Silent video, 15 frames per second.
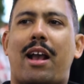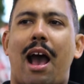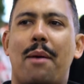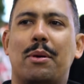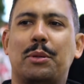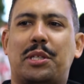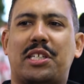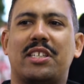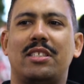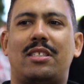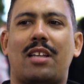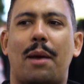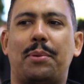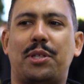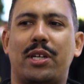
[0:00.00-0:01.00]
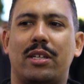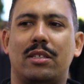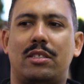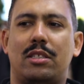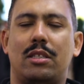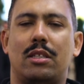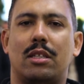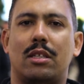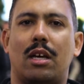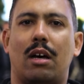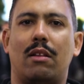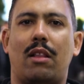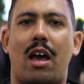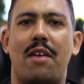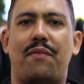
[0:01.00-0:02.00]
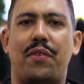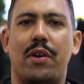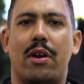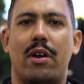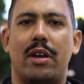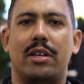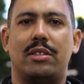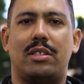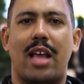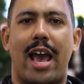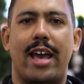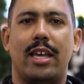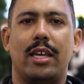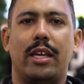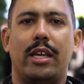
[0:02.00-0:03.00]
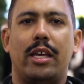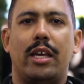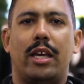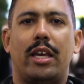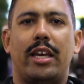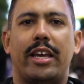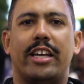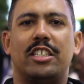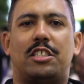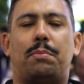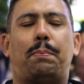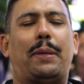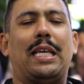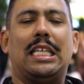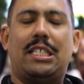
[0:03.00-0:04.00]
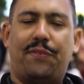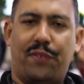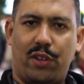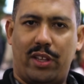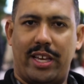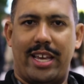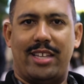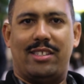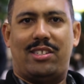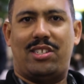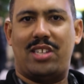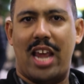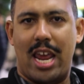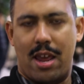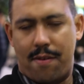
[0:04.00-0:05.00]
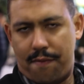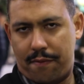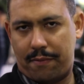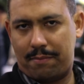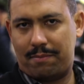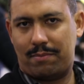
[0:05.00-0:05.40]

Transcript: common misconception of life here is that it's peaceful and safe.